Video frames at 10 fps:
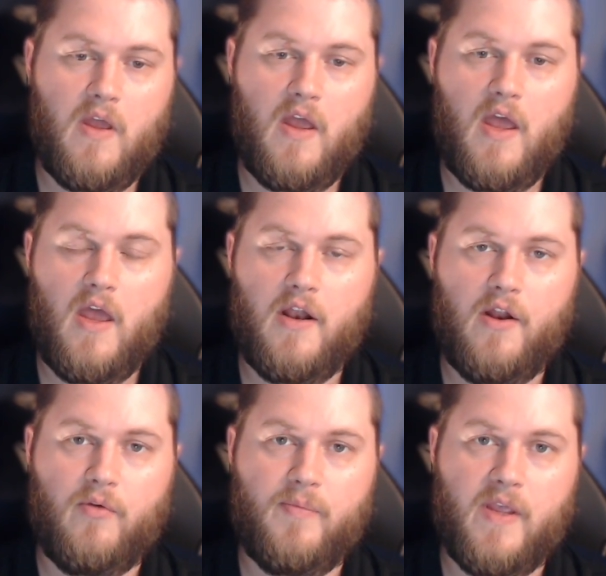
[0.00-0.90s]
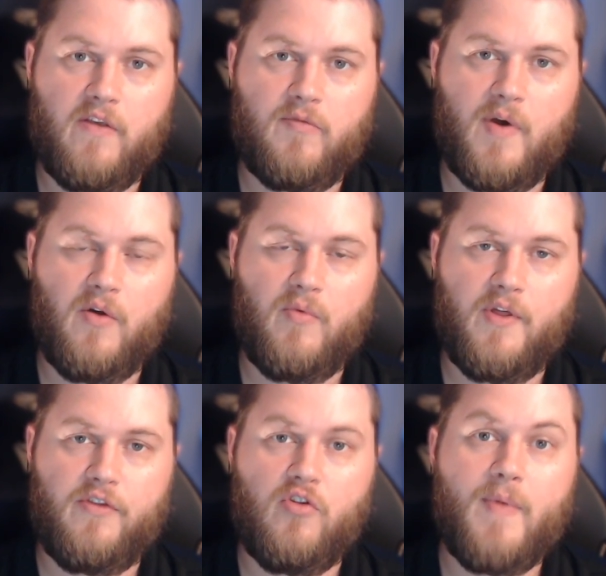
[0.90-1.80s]
and it'll be spelled
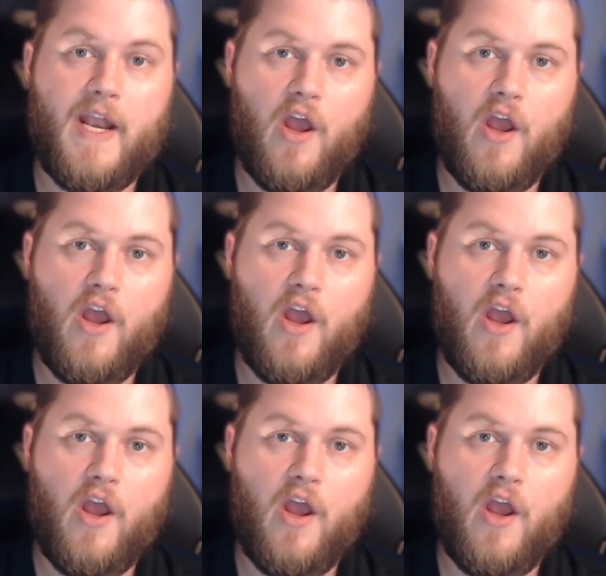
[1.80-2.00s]
with too many